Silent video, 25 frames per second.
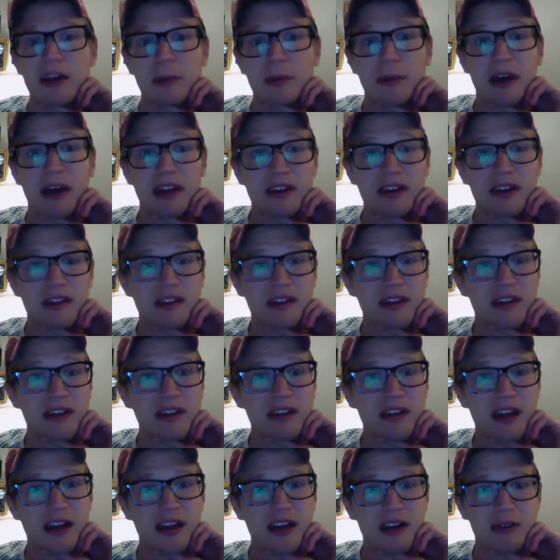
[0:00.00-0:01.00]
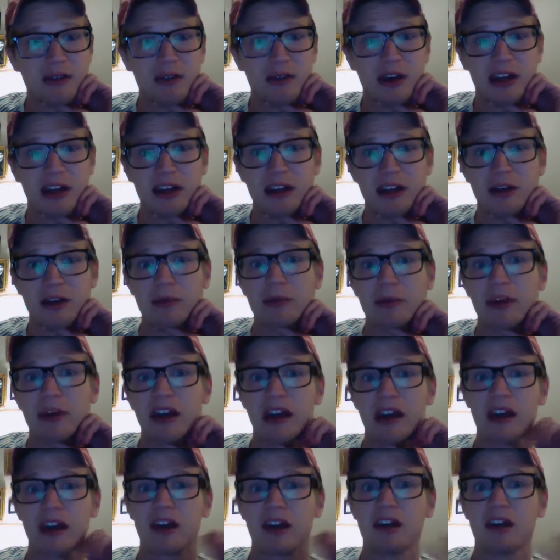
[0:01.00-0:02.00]
medicine and like random
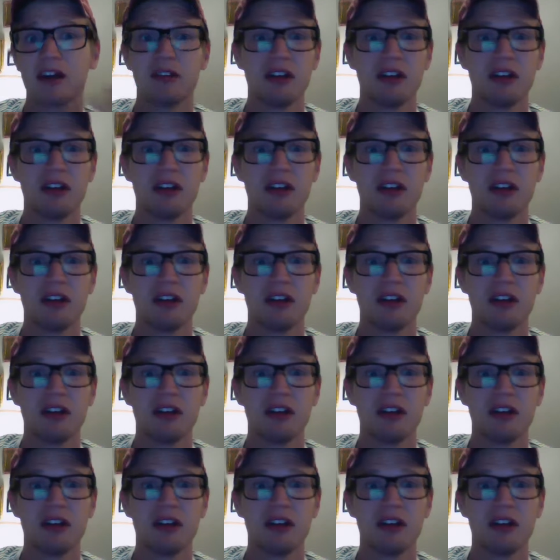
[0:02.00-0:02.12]
like